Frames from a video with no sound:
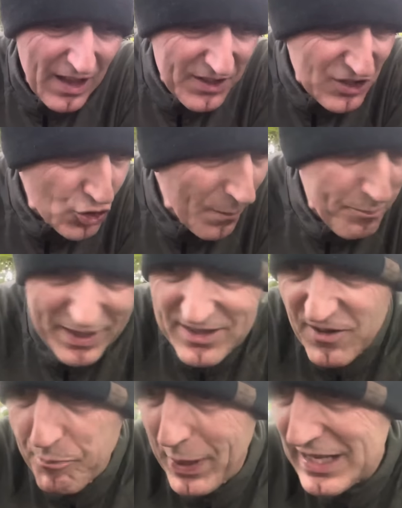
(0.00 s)
There's some
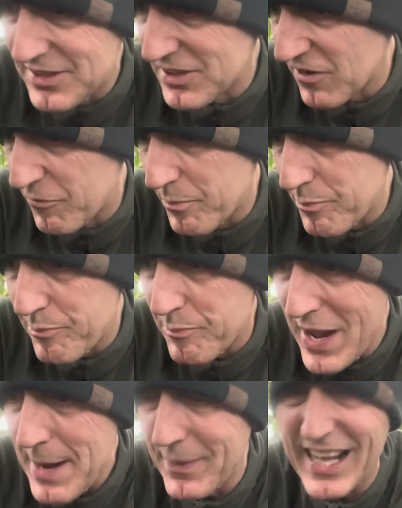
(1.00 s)
bits of pieces of
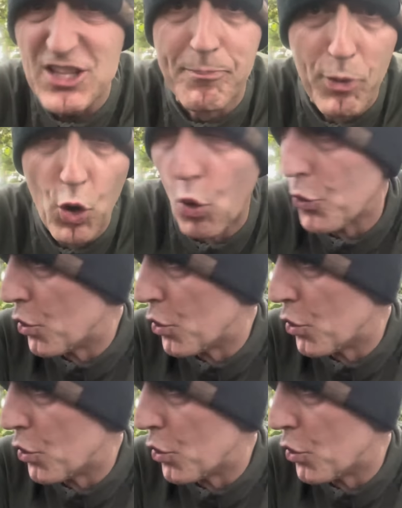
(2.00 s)
paper that's blown